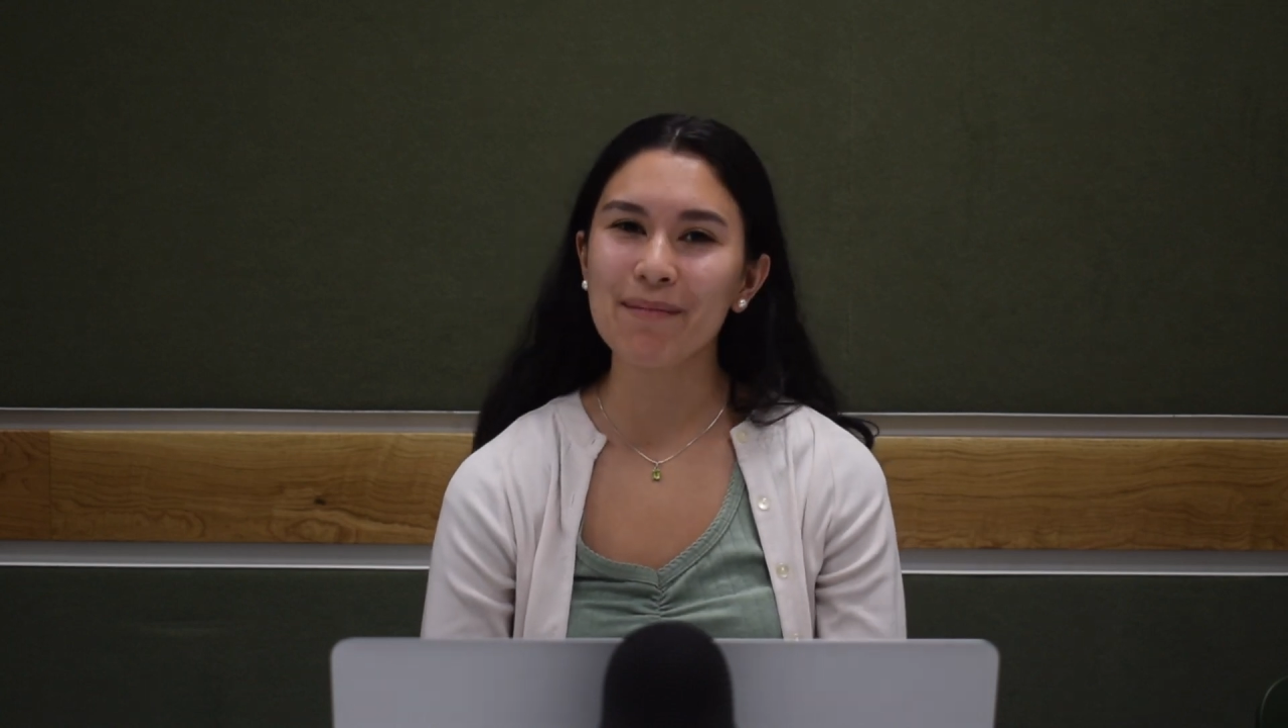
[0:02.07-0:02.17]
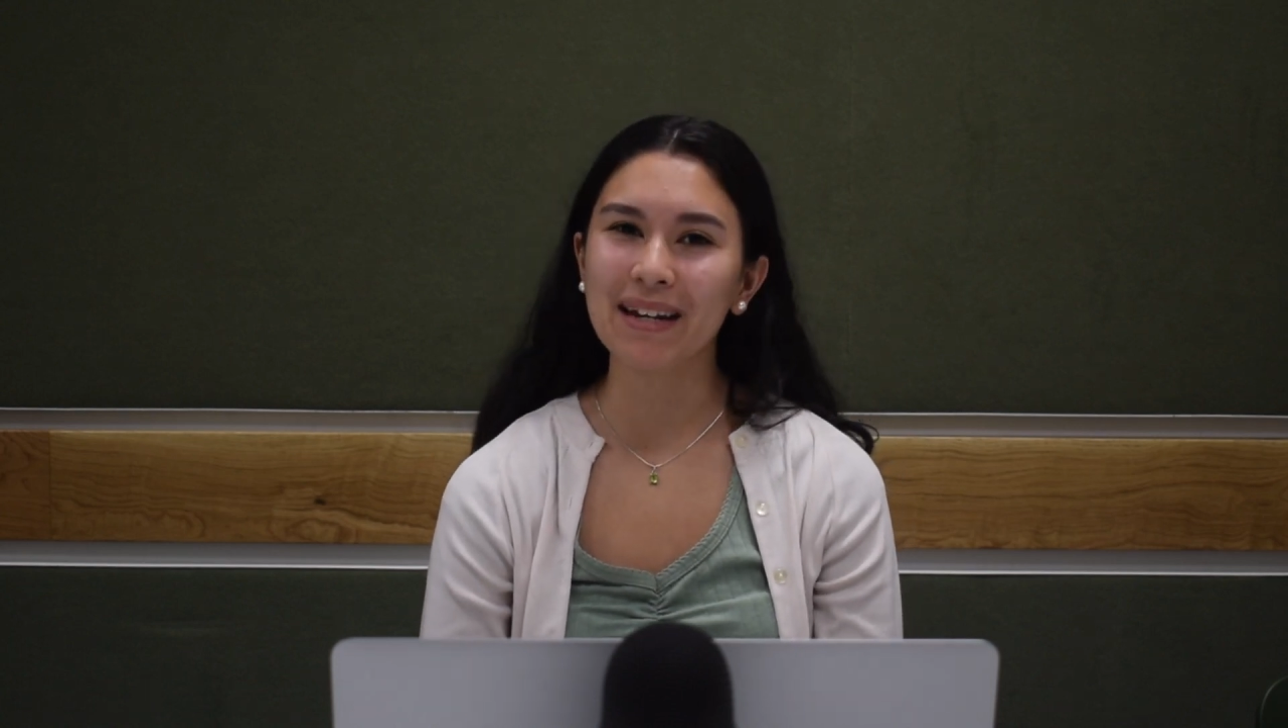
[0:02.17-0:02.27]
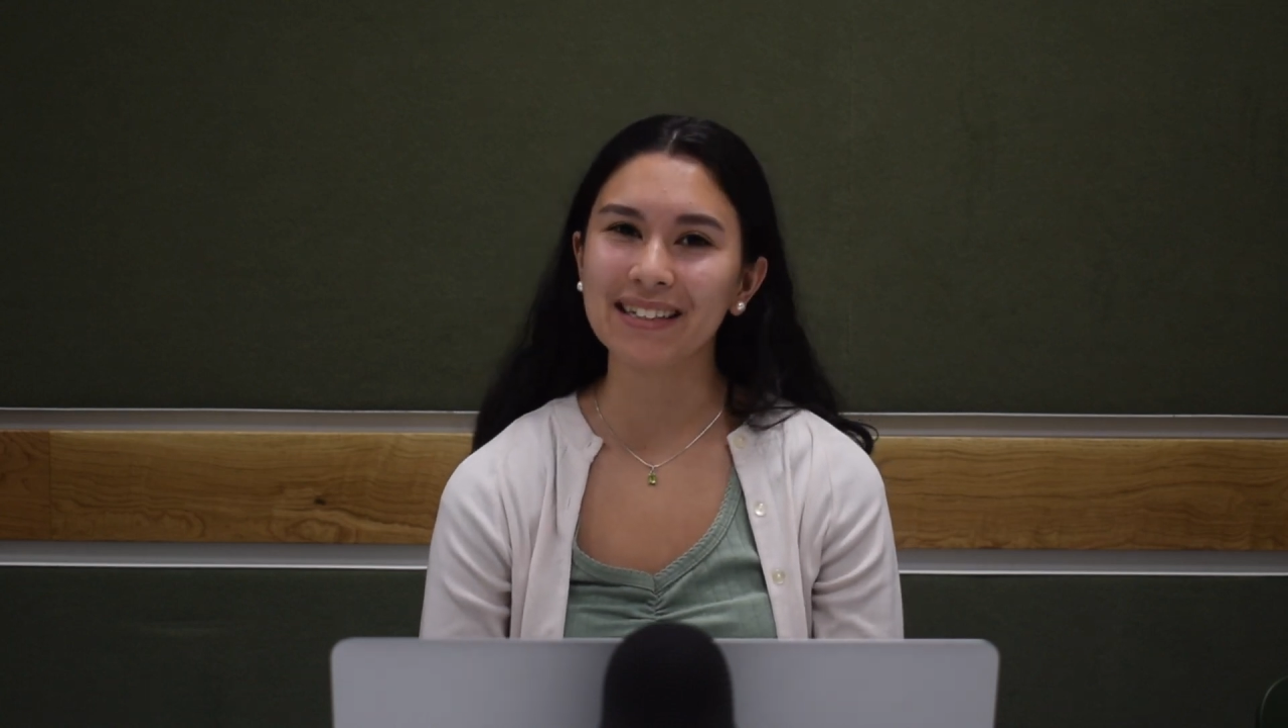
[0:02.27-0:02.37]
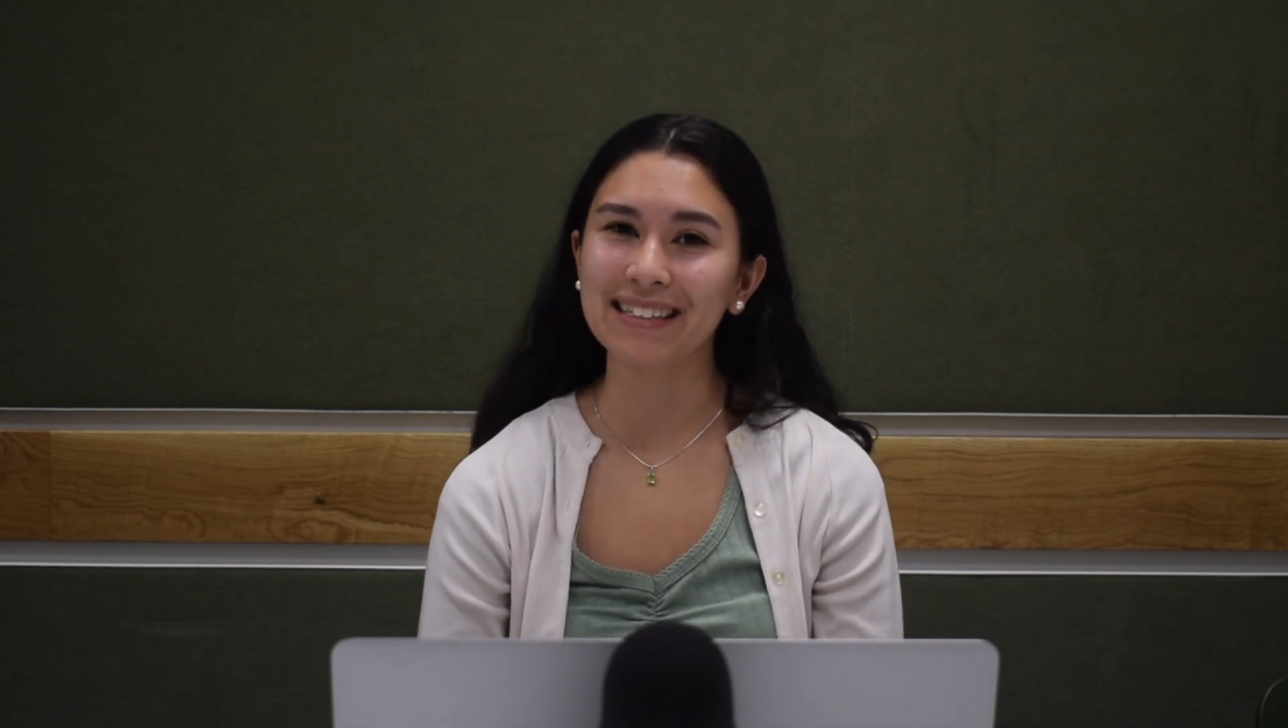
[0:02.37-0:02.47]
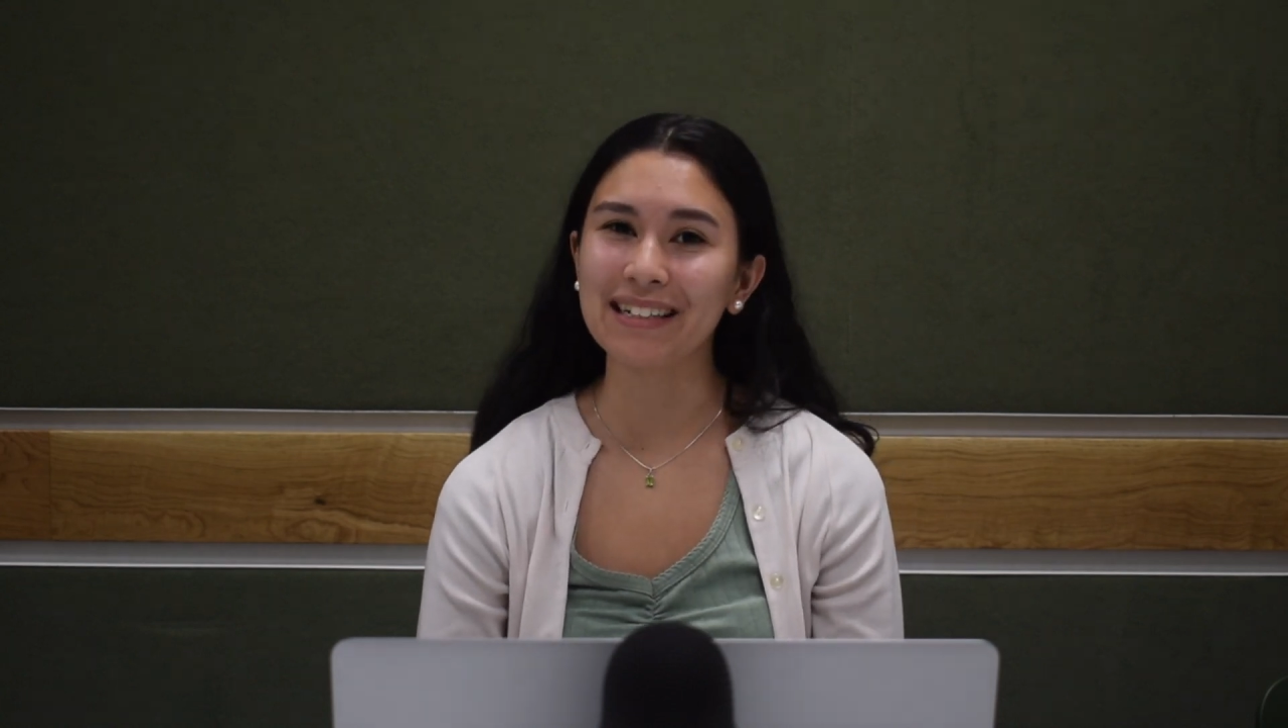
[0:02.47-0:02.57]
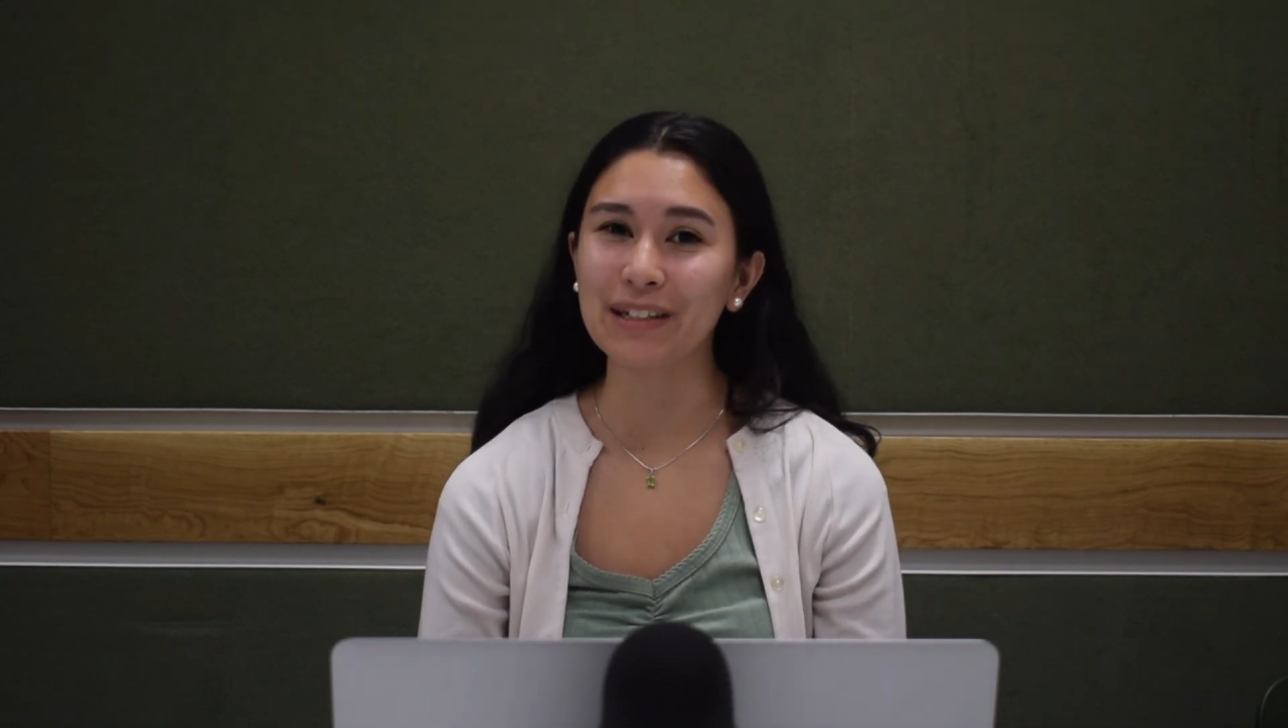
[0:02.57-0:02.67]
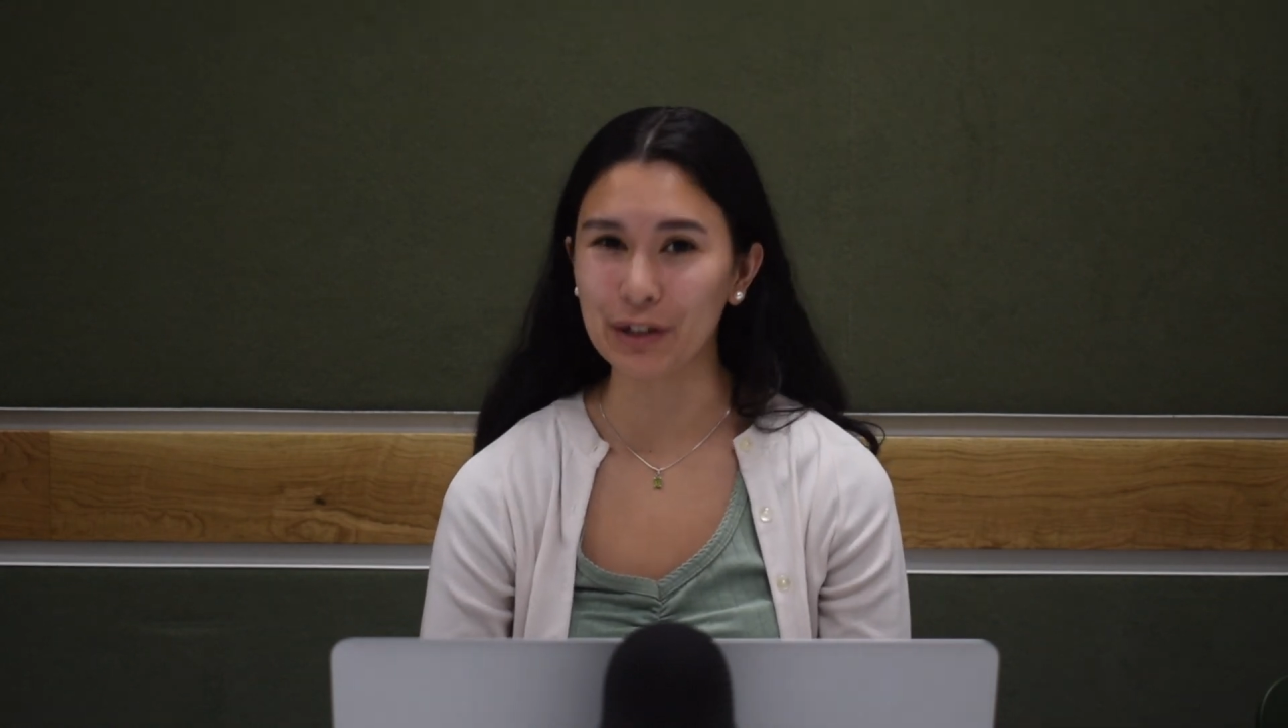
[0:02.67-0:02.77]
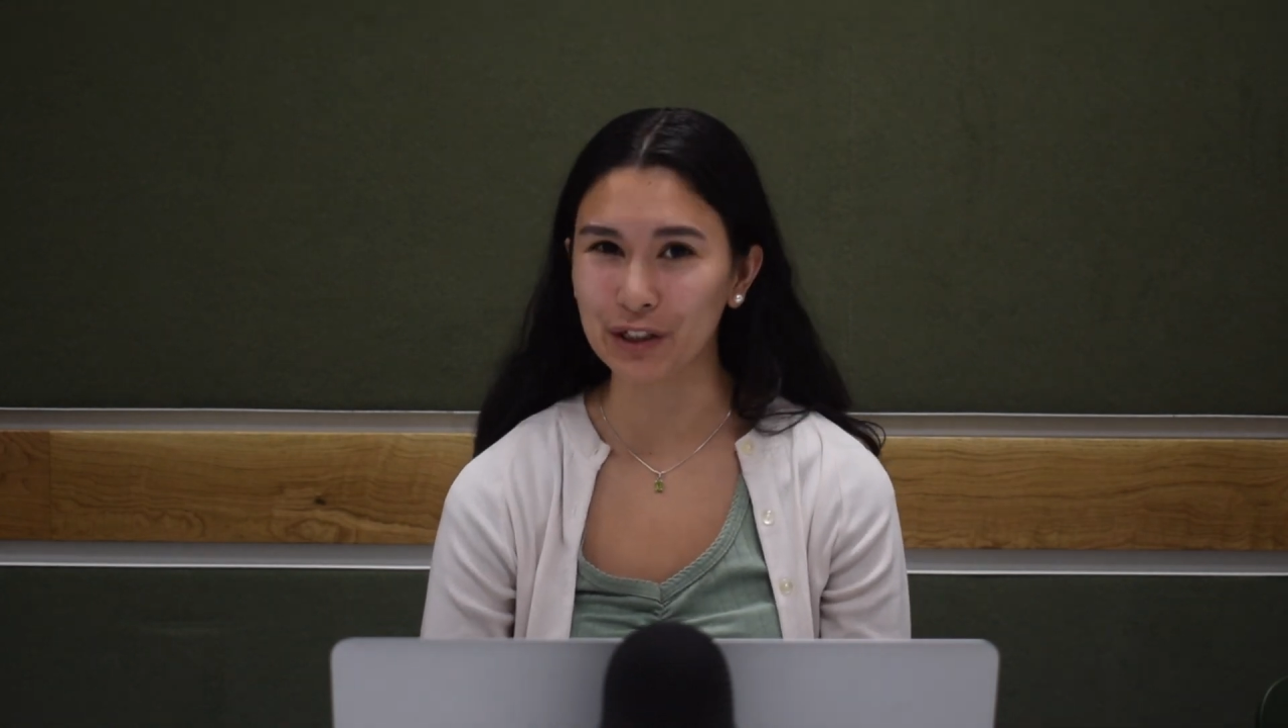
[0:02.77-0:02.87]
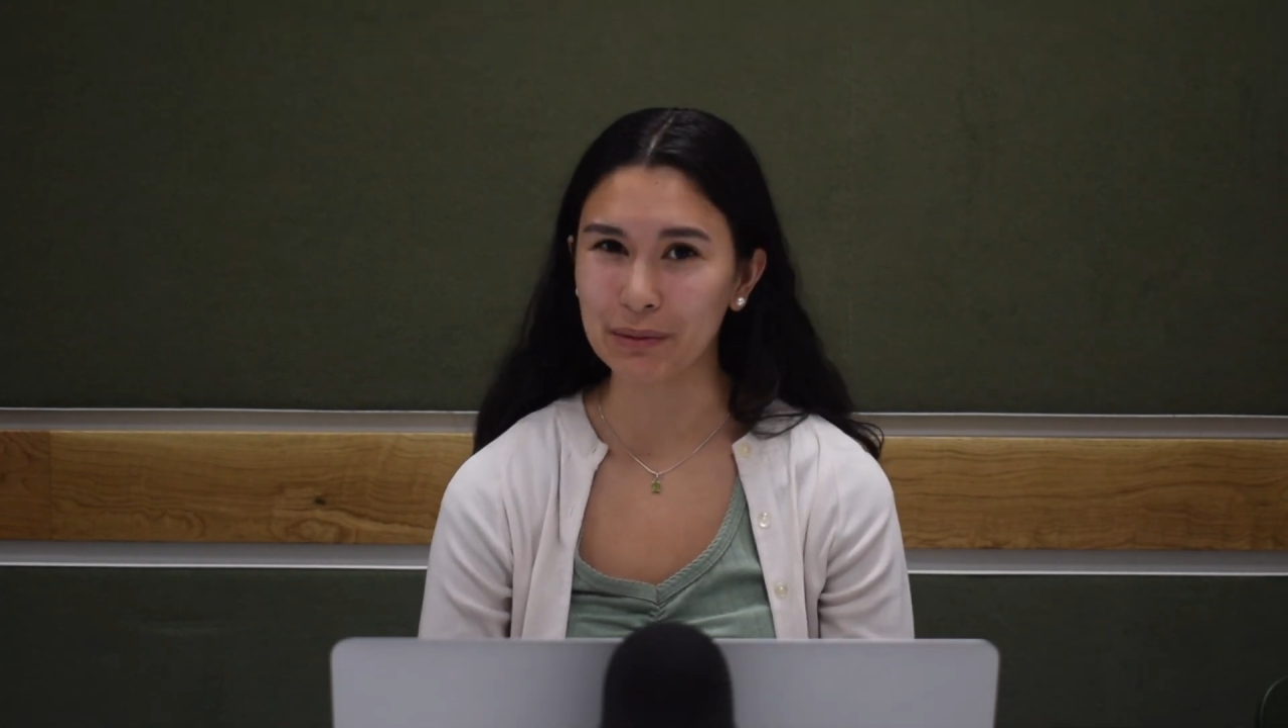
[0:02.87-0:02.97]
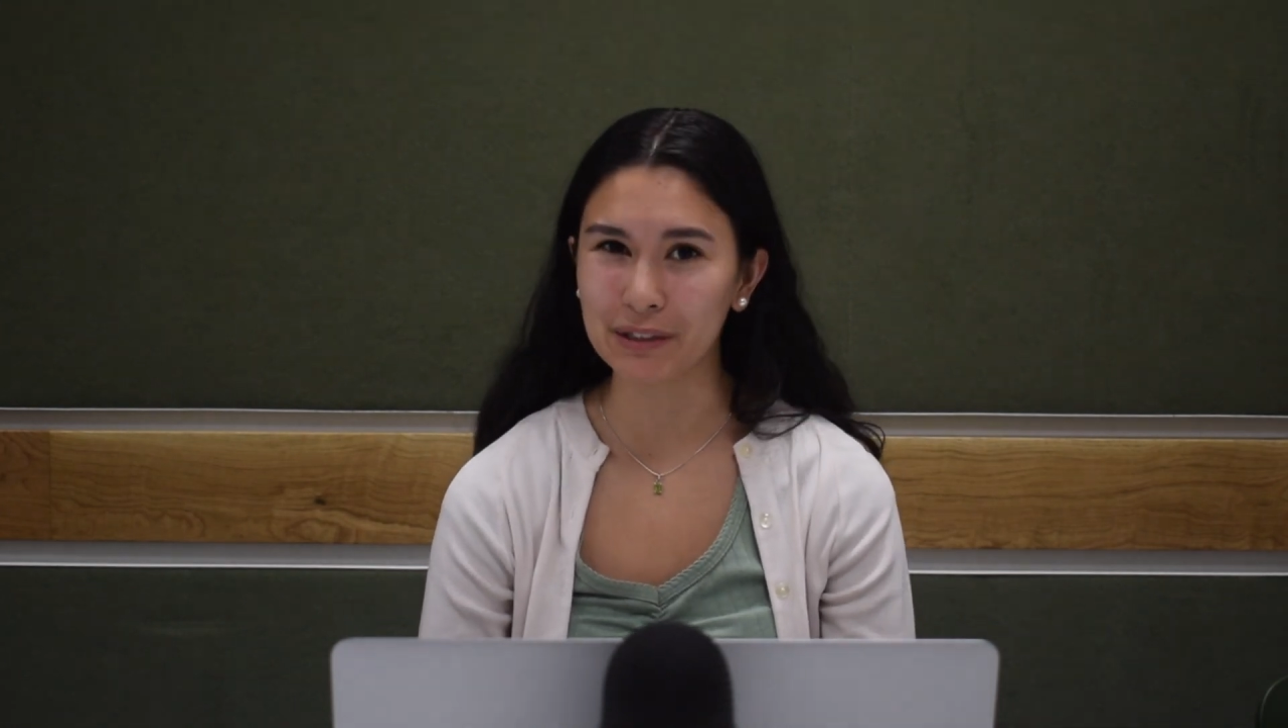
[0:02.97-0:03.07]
Medicine YouTube